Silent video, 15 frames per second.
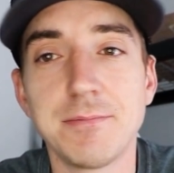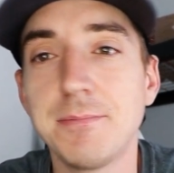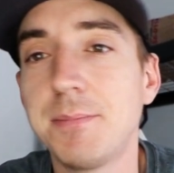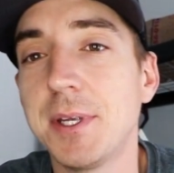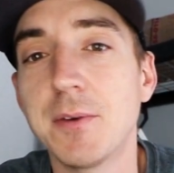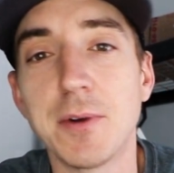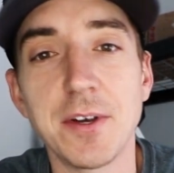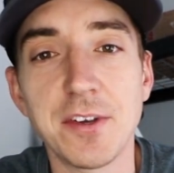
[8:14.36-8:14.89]

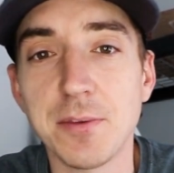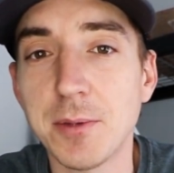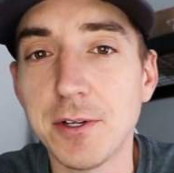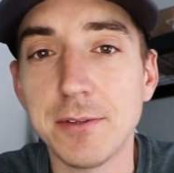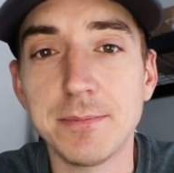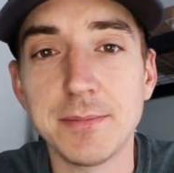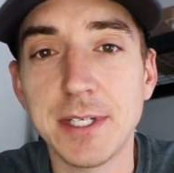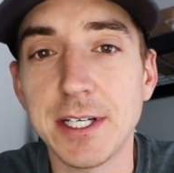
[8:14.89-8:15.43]
Be
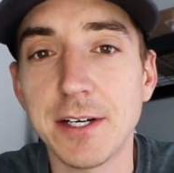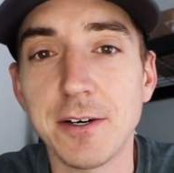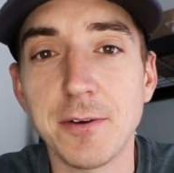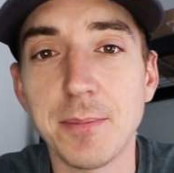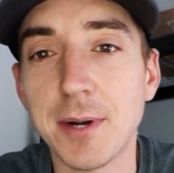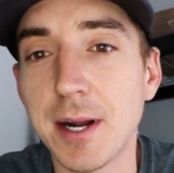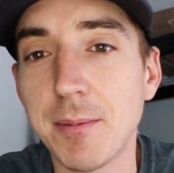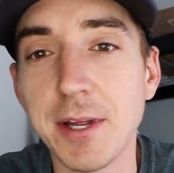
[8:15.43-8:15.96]
reasonable, and it'll
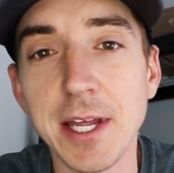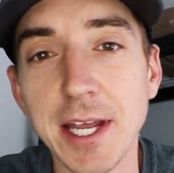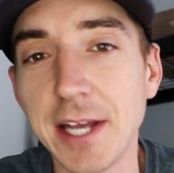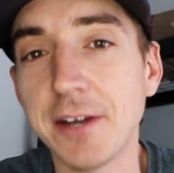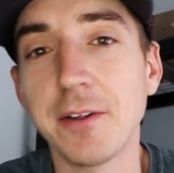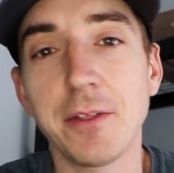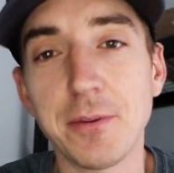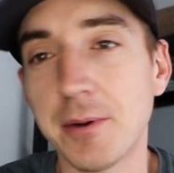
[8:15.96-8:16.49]
probably
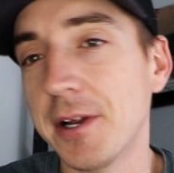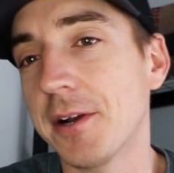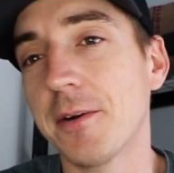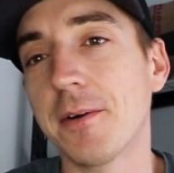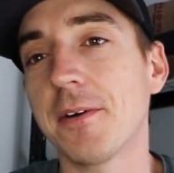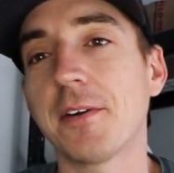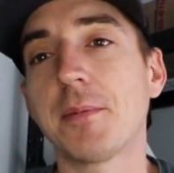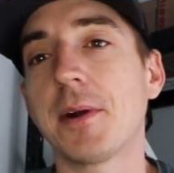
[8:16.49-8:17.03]
handle 300
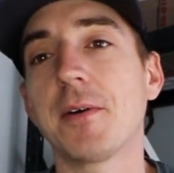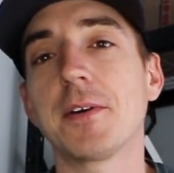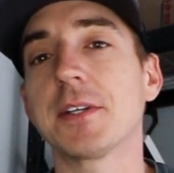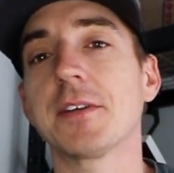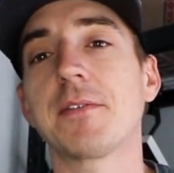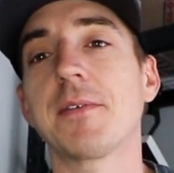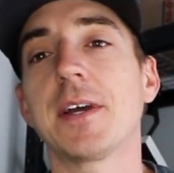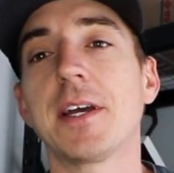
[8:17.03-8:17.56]
horsepower
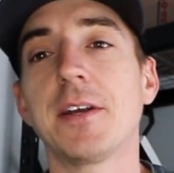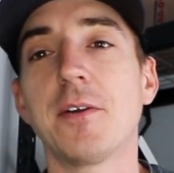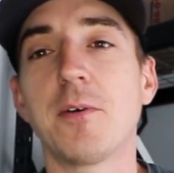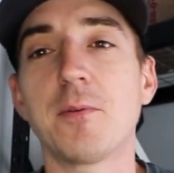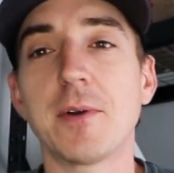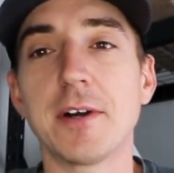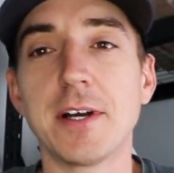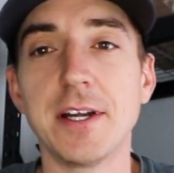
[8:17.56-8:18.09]
just fine, no
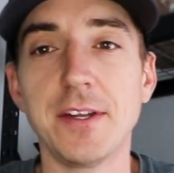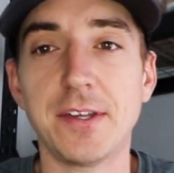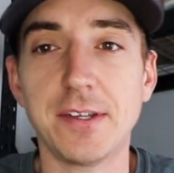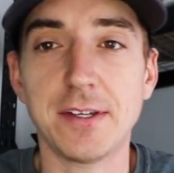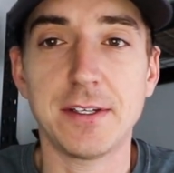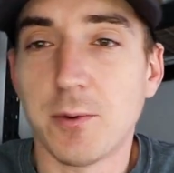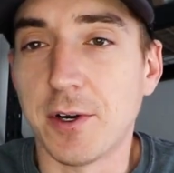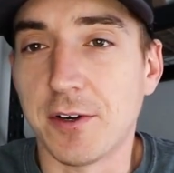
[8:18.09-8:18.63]

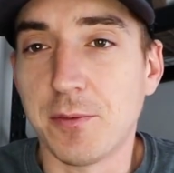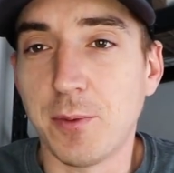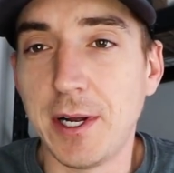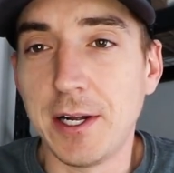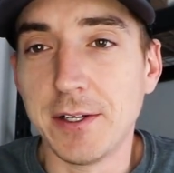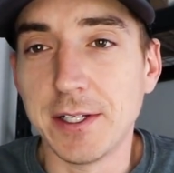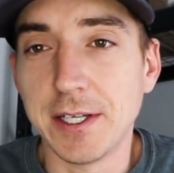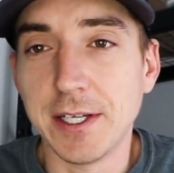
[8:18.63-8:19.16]
worries. Works
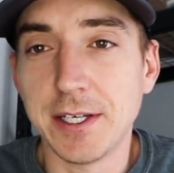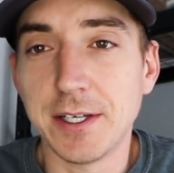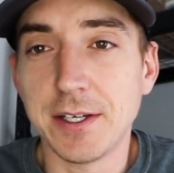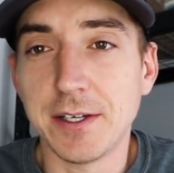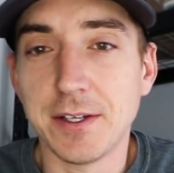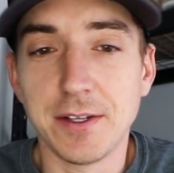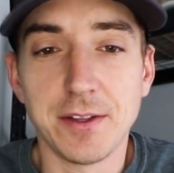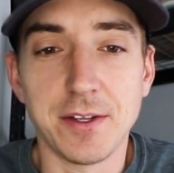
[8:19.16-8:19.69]
well
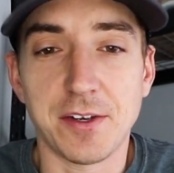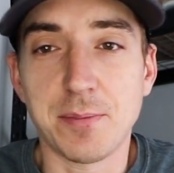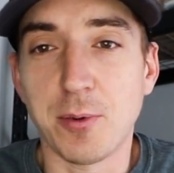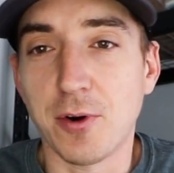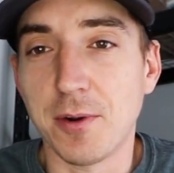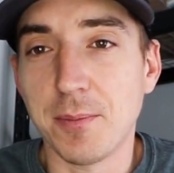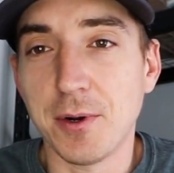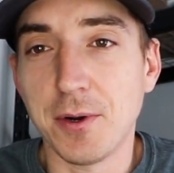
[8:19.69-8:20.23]
in the
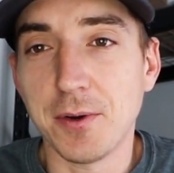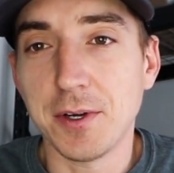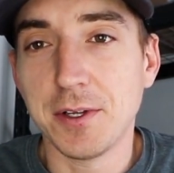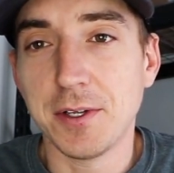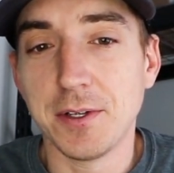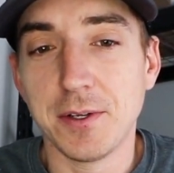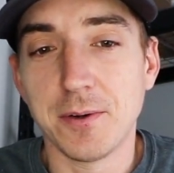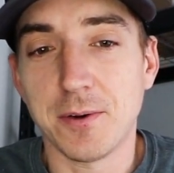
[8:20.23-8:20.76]
sport mode
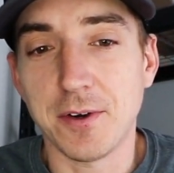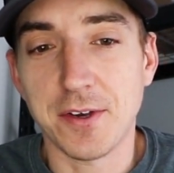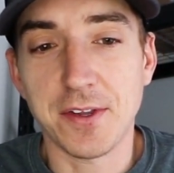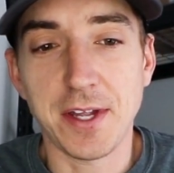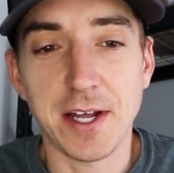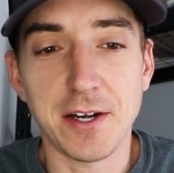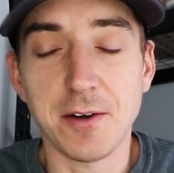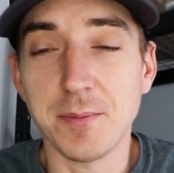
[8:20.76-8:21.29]
or
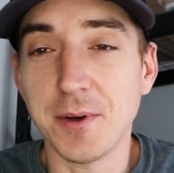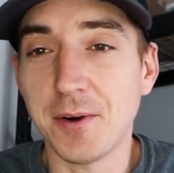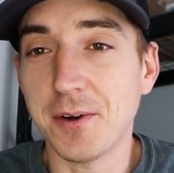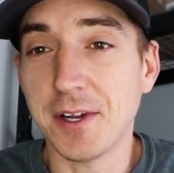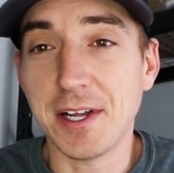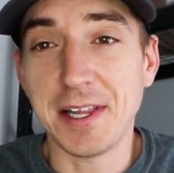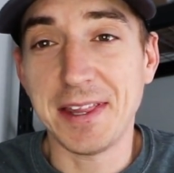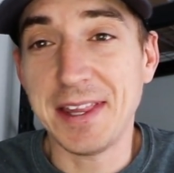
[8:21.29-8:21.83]
standard
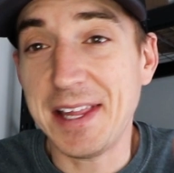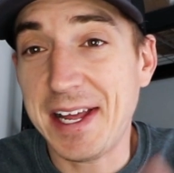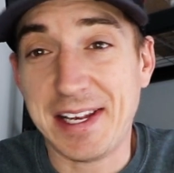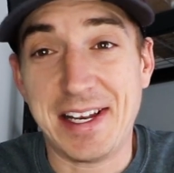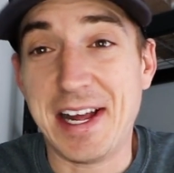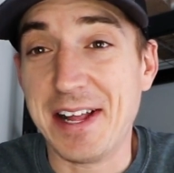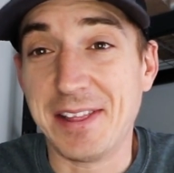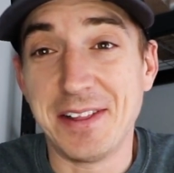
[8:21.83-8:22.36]
mode, and
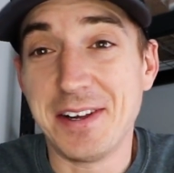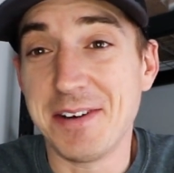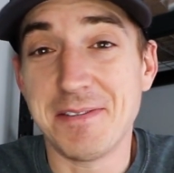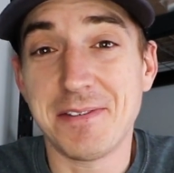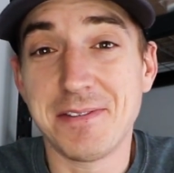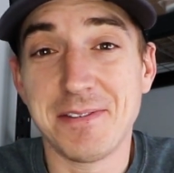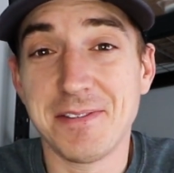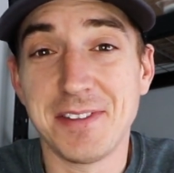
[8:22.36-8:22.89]
I
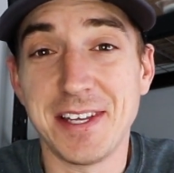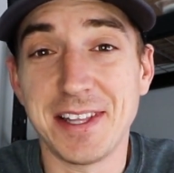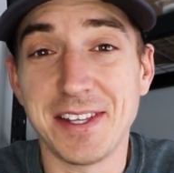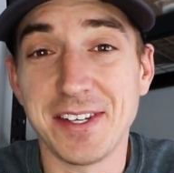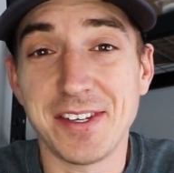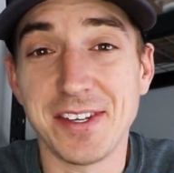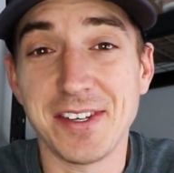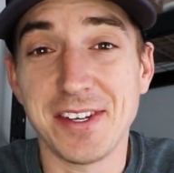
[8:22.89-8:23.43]
love that
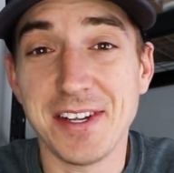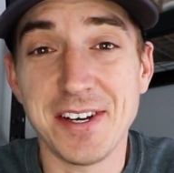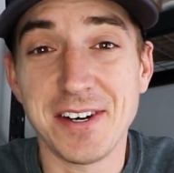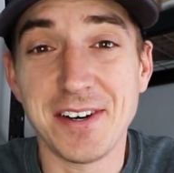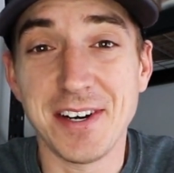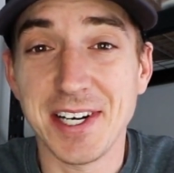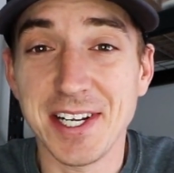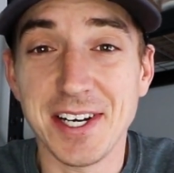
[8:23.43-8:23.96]
this is
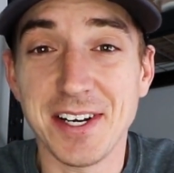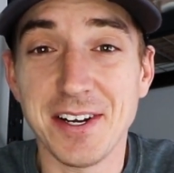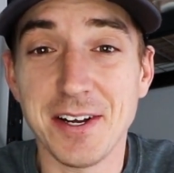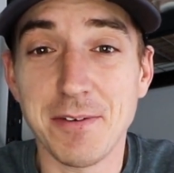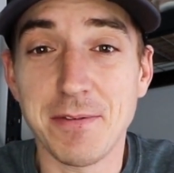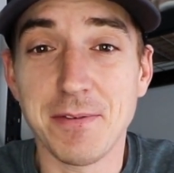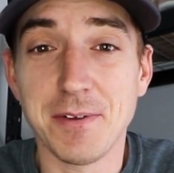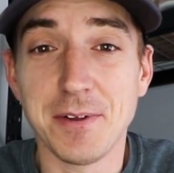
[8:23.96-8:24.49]
integrated
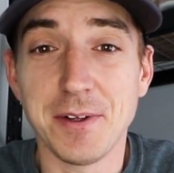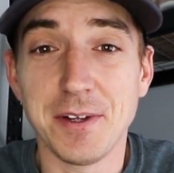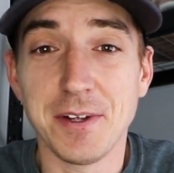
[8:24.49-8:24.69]
enough